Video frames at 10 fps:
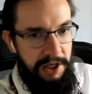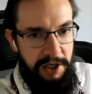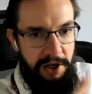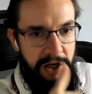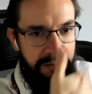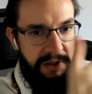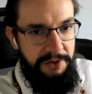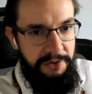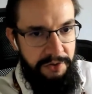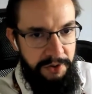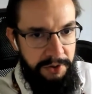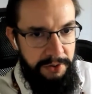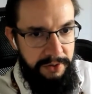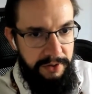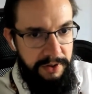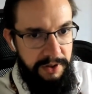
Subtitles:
are coming through,